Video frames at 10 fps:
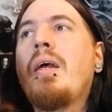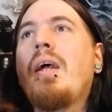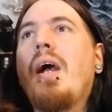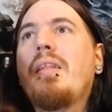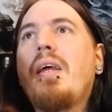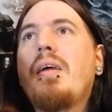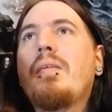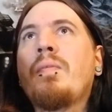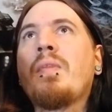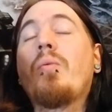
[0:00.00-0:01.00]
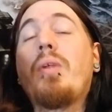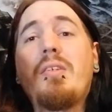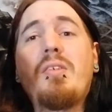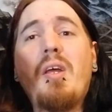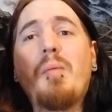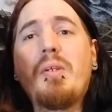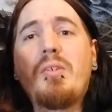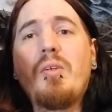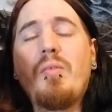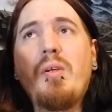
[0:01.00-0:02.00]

And then when I saw the picture of